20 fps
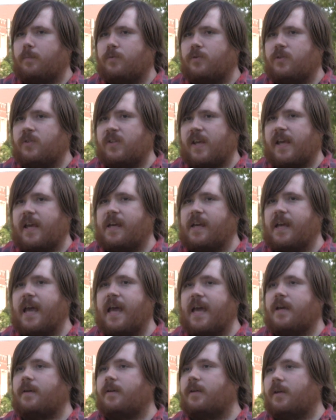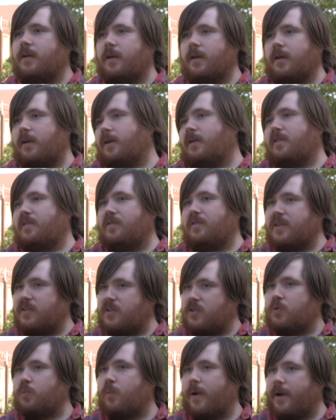say, hey,
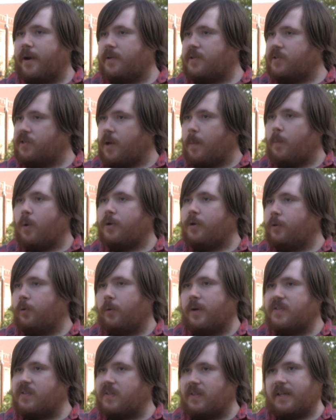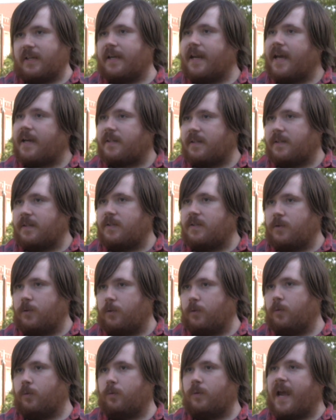this is where someone who isn't connected
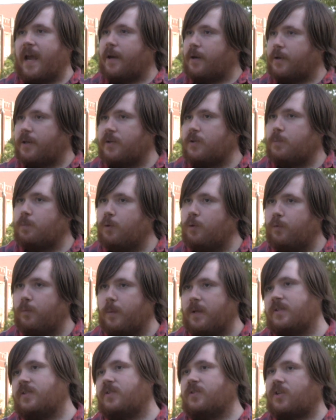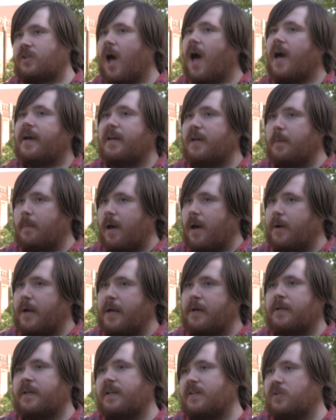to anarchist movements is talking about
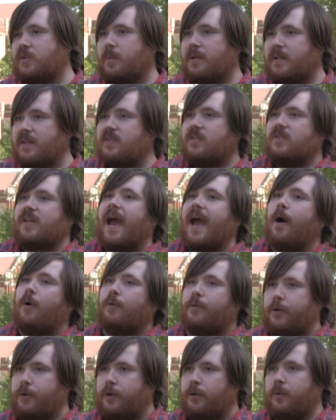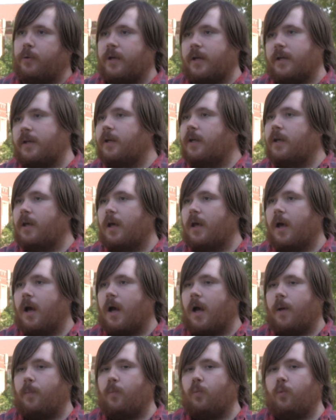anarchism, and this is how they're doing it,
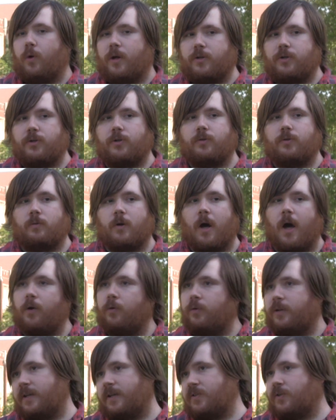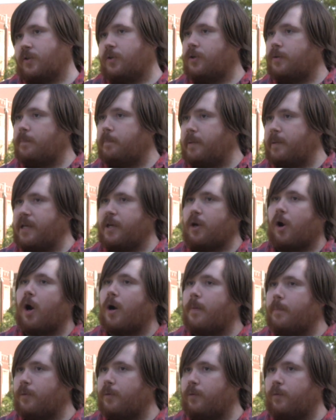which not only is a good
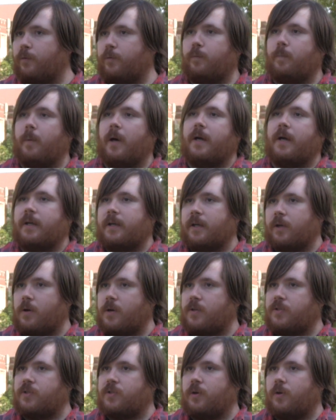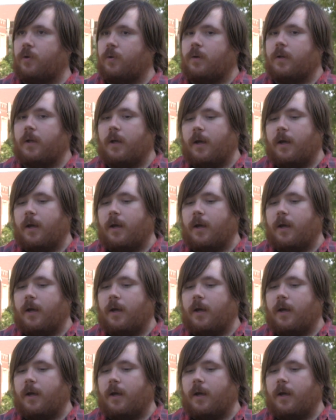PR move, but it can also